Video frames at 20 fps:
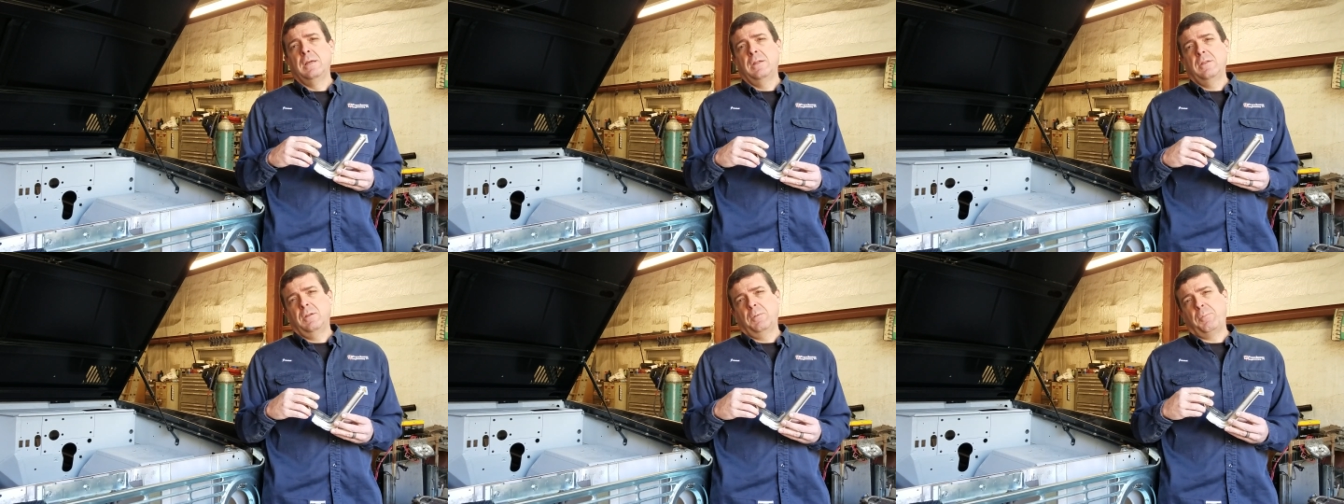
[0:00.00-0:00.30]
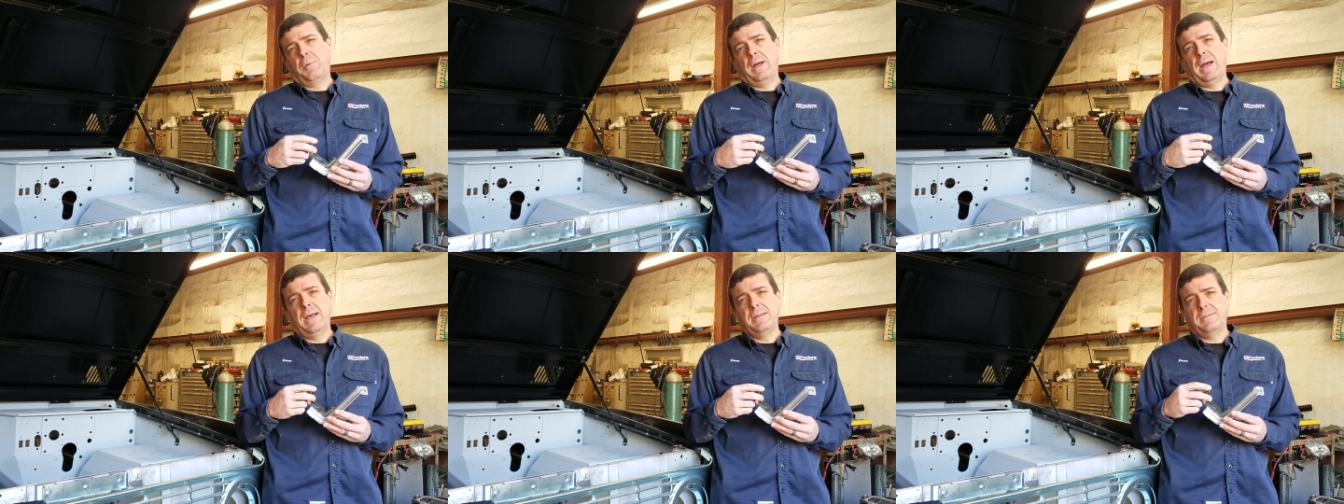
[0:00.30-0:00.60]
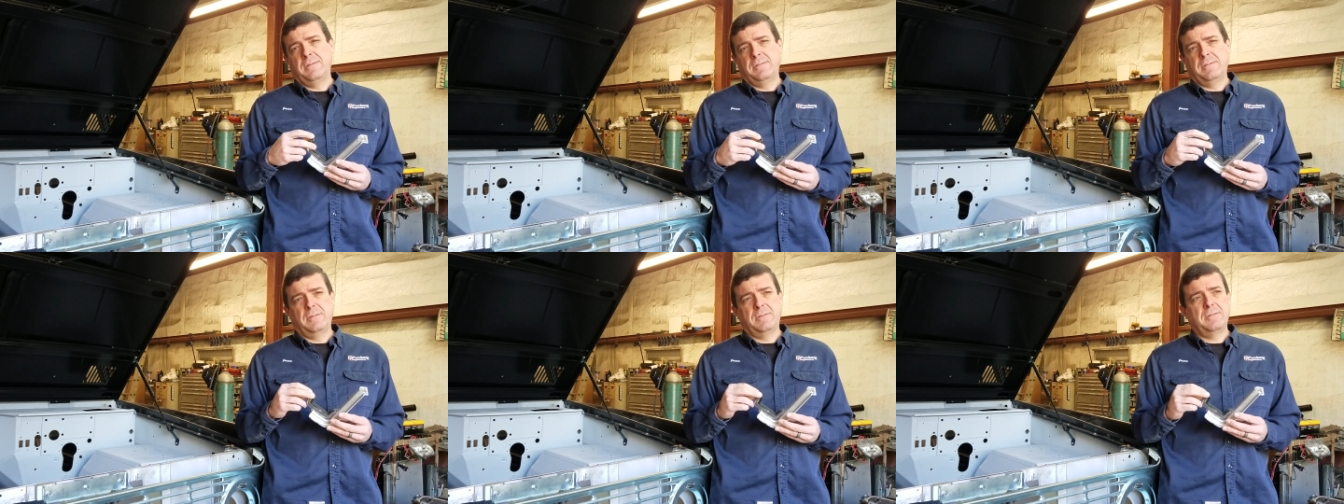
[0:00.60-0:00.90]
The
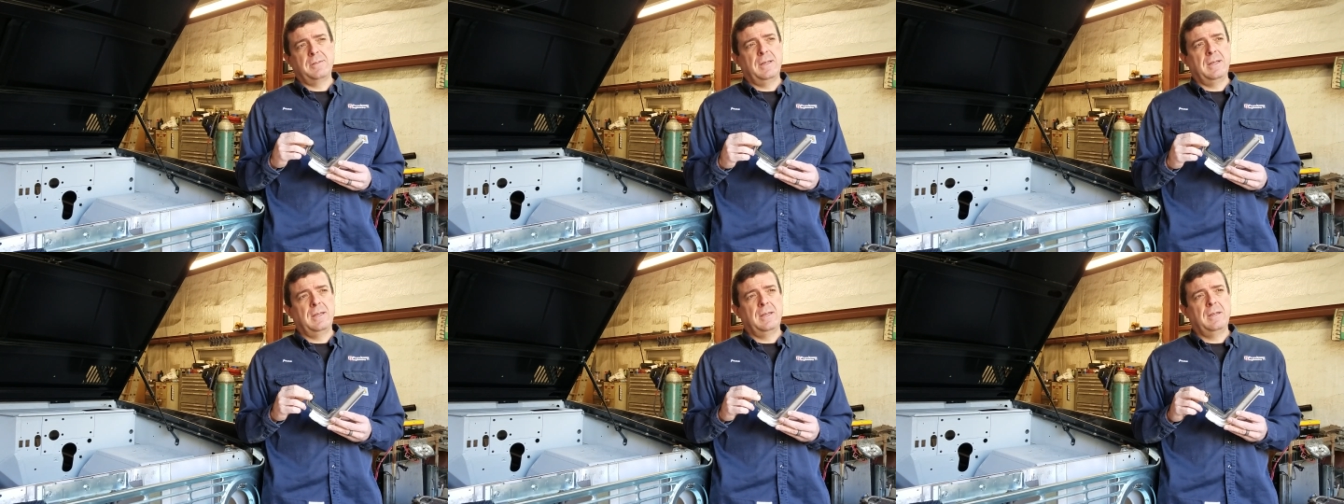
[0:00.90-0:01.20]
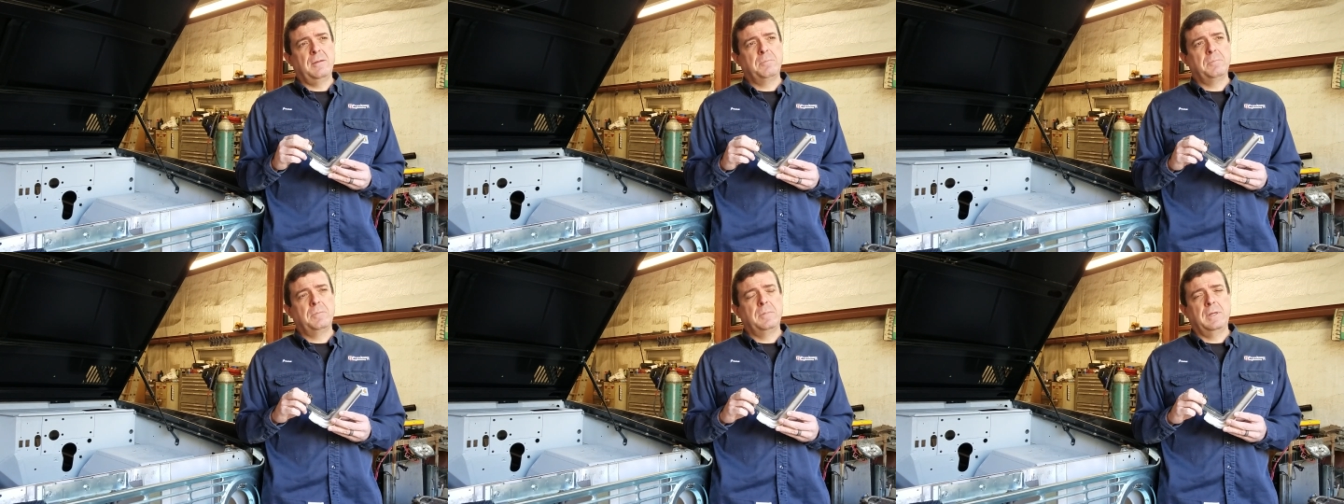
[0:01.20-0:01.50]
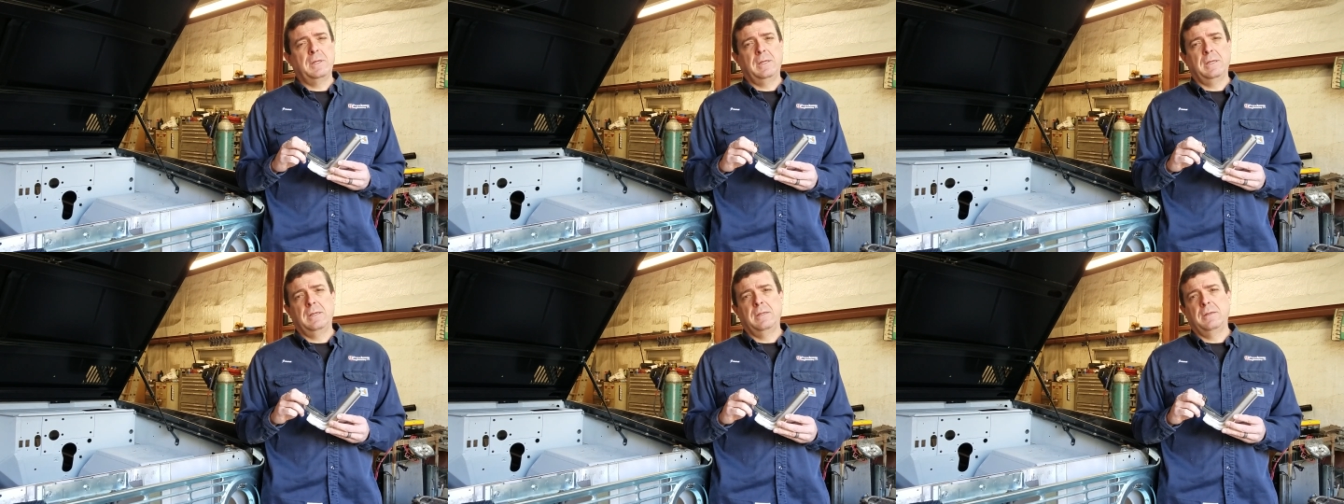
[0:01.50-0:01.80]
price is the same,
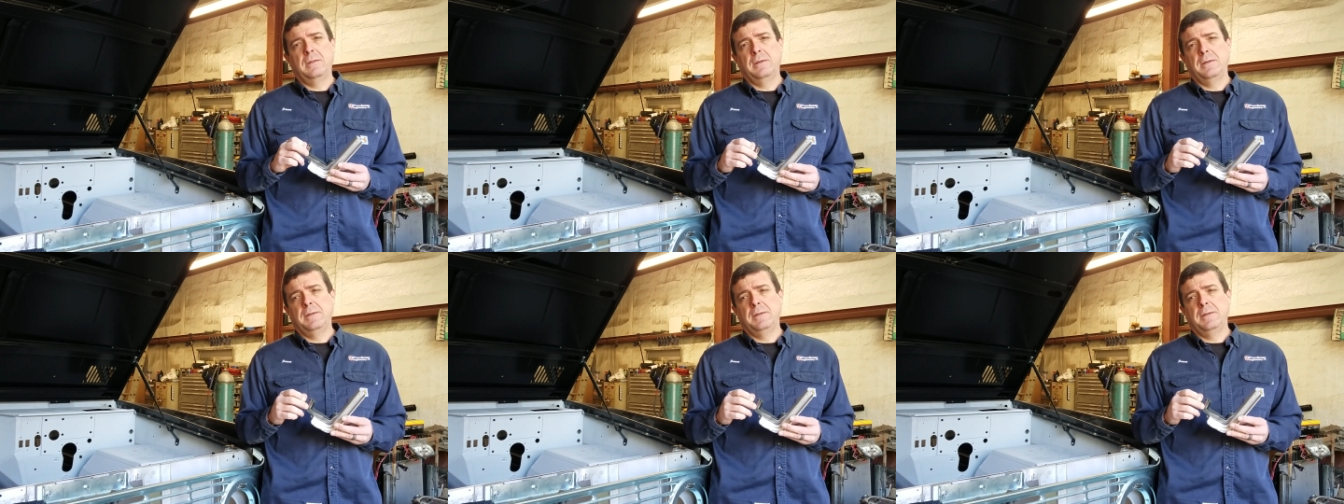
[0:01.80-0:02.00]
and